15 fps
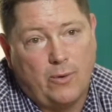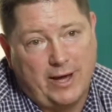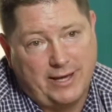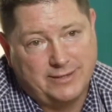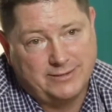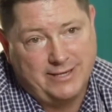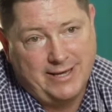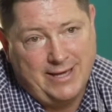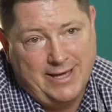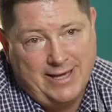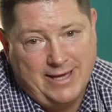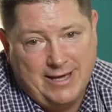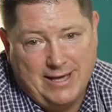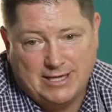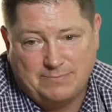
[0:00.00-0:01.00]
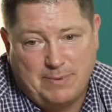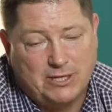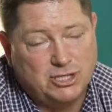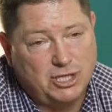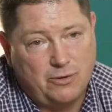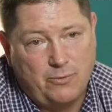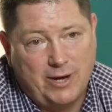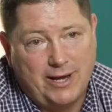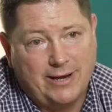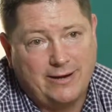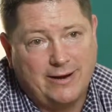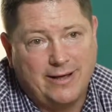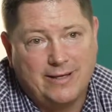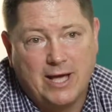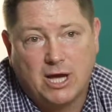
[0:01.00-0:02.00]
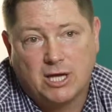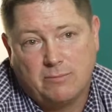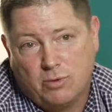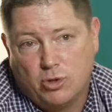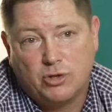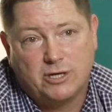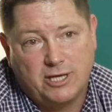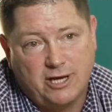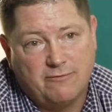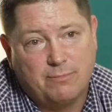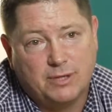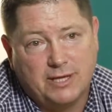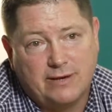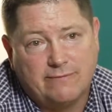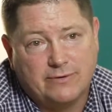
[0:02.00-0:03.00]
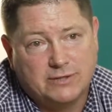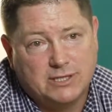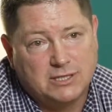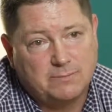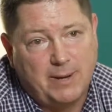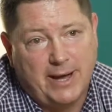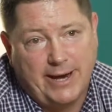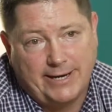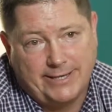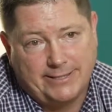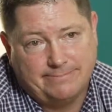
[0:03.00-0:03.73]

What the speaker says: ways, especially when a community of believers is behind